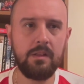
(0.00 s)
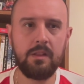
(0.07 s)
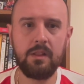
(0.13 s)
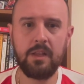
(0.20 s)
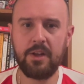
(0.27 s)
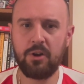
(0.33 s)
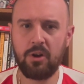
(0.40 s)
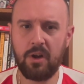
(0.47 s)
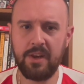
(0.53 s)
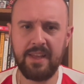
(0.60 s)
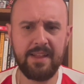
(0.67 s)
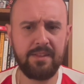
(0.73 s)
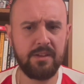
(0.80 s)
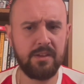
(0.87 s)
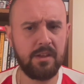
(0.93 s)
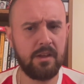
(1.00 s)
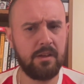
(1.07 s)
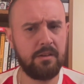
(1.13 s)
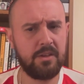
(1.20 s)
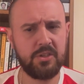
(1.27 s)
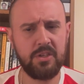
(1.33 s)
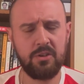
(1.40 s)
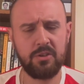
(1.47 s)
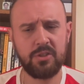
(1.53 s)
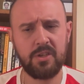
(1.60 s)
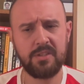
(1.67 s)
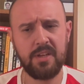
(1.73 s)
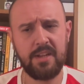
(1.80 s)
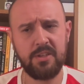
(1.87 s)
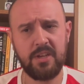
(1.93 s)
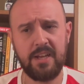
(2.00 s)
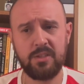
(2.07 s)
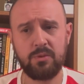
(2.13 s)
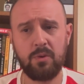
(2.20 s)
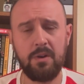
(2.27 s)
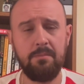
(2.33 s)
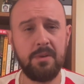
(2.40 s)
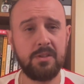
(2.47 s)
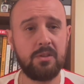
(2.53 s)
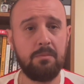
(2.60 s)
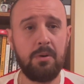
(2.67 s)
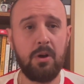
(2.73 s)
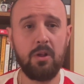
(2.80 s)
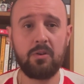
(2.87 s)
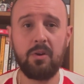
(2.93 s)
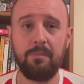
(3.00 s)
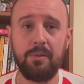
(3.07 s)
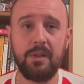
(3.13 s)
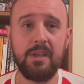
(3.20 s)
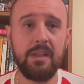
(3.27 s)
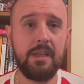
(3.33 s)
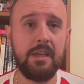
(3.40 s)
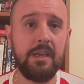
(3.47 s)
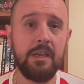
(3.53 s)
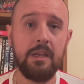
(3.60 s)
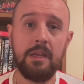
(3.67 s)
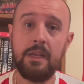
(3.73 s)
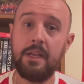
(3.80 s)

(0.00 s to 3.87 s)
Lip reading: Later on, he had Gacinovic also had a chance where he missed the ball completely.